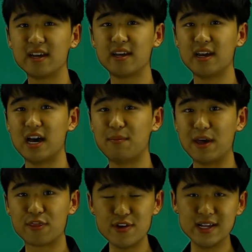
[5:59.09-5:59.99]
uh, my
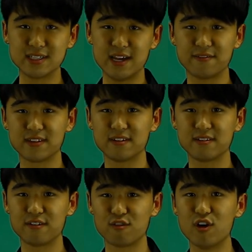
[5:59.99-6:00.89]
3 is left,
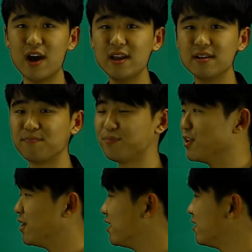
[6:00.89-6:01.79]
right?
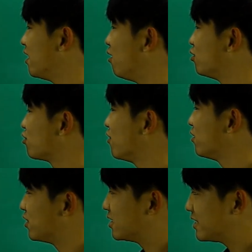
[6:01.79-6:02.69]
Then I want to
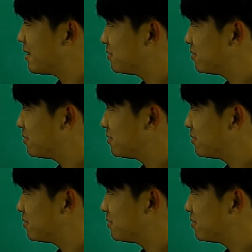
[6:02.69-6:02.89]
do the same